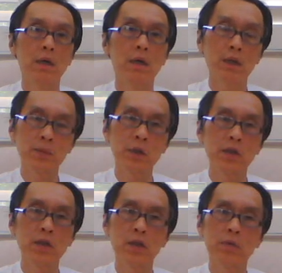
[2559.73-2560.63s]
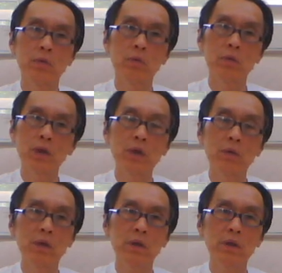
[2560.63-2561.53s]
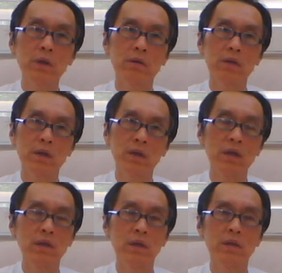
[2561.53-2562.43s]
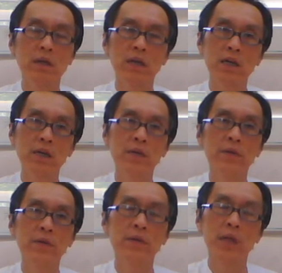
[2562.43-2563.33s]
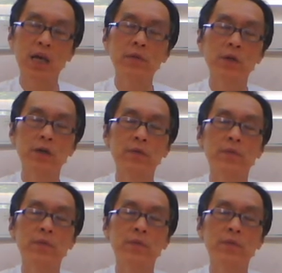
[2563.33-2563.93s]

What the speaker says: Especially if you really want to get into the third level,